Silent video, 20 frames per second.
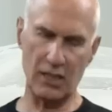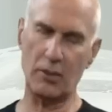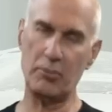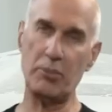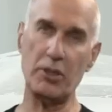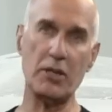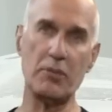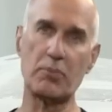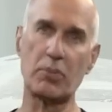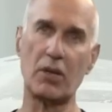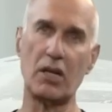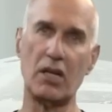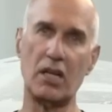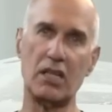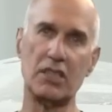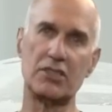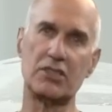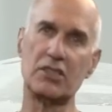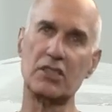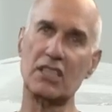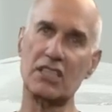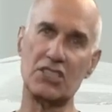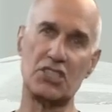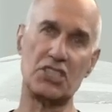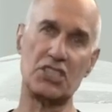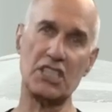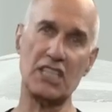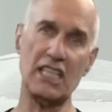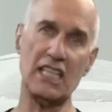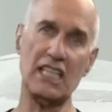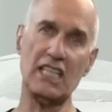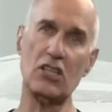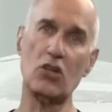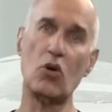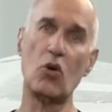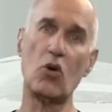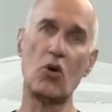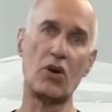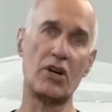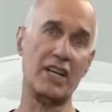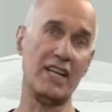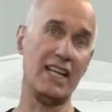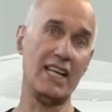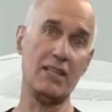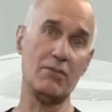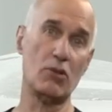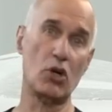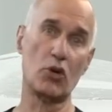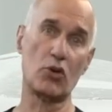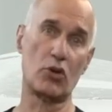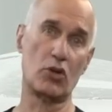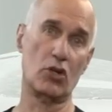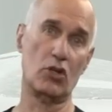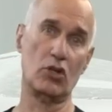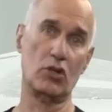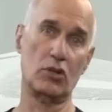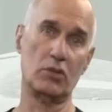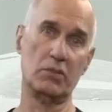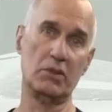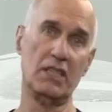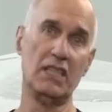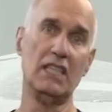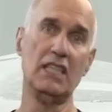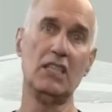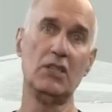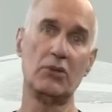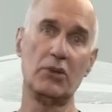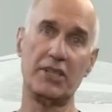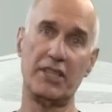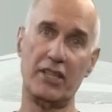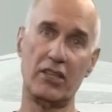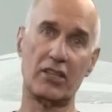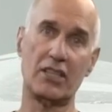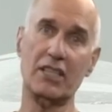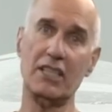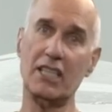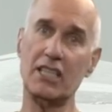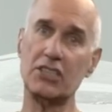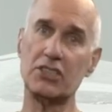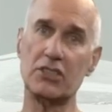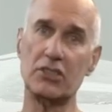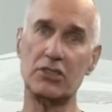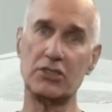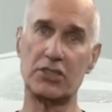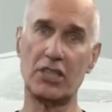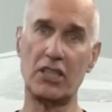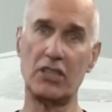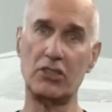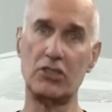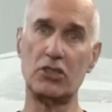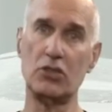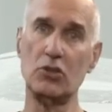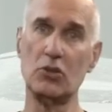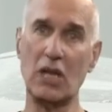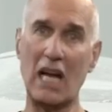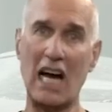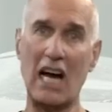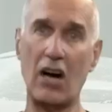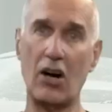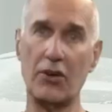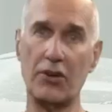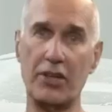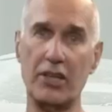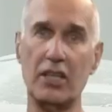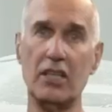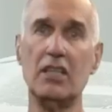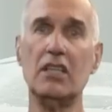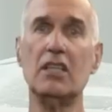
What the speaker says: a B+, a C, or an A motorhome with air conditioners that are too loud,